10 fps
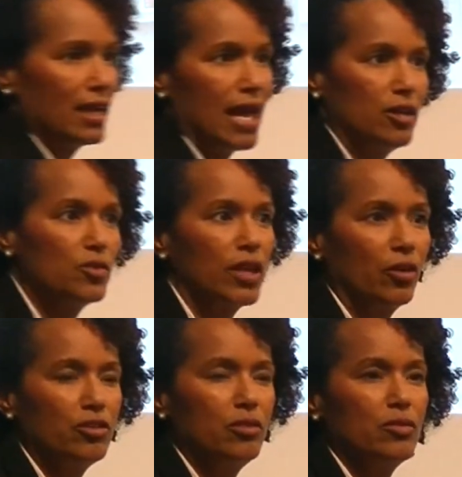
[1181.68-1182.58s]
of that
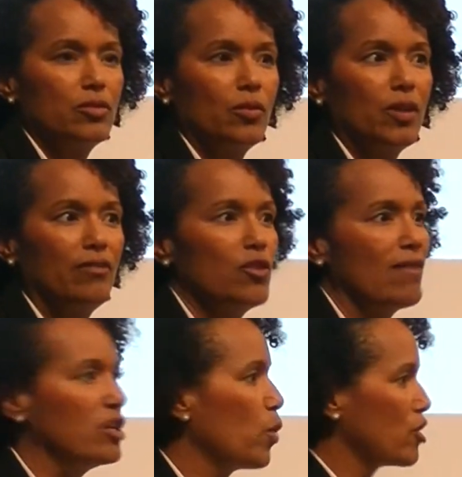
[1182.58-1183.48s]
newsletter too. So if you
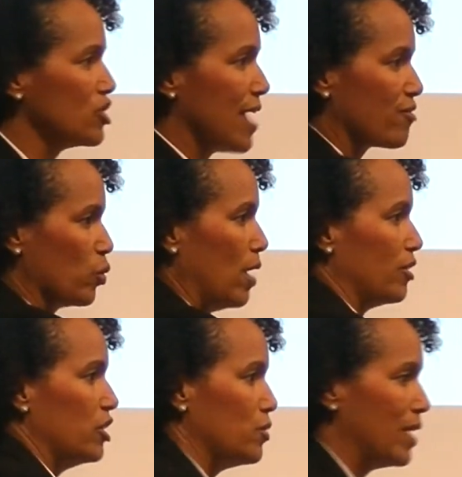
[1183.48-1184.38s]
have any questions after, we'll have a
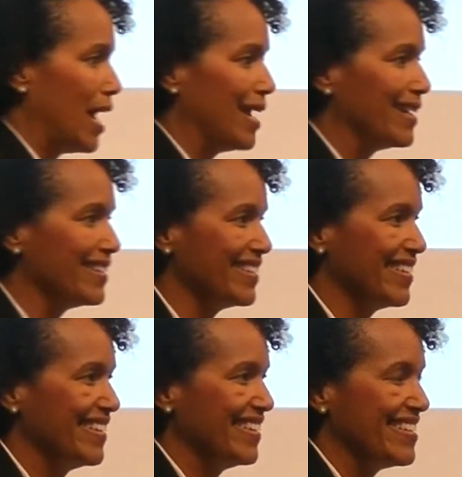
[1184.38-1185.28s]
Q&A, and
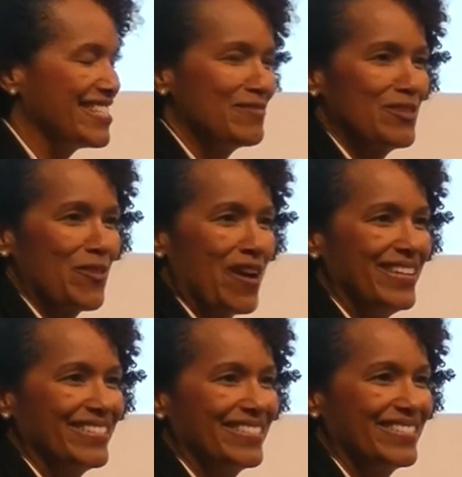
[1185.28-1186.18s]
this has been great.